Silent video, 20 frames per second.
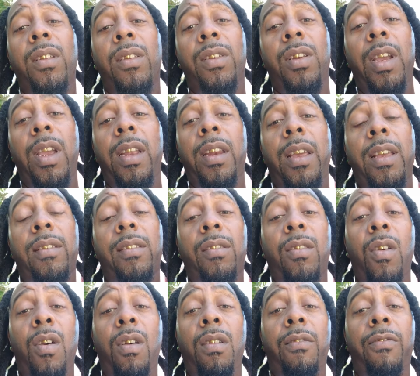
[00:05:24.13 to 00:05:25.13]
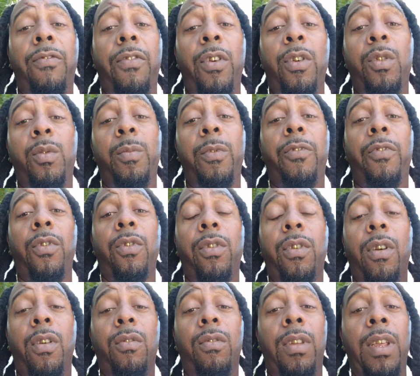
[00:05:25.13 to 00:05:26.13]
check that starter first before
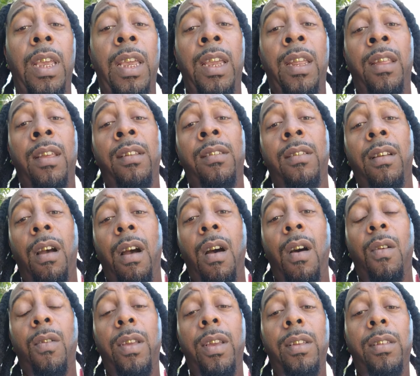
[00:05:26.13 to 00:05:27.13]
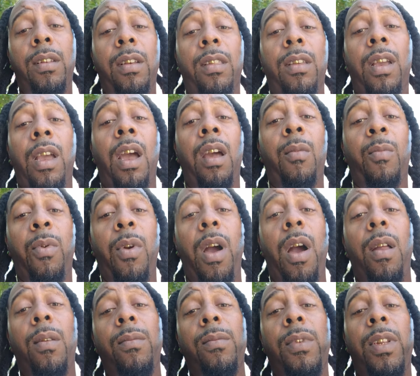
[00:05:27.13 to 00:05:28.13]
you go digging into all these other kind of
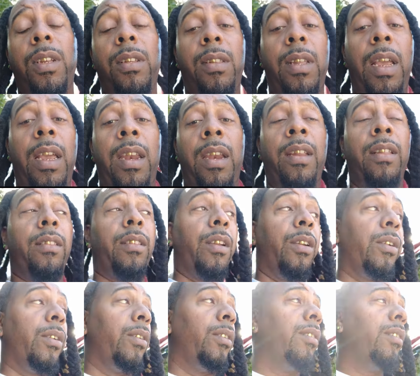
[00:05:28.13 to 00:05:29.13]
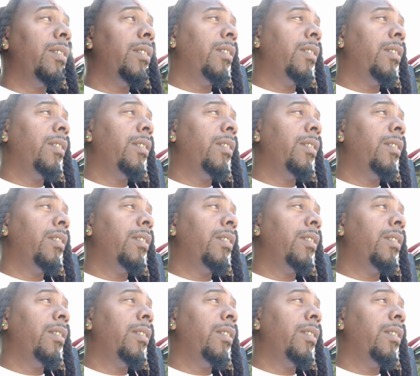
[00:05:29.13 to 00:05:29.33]
problems, this, that, and the third.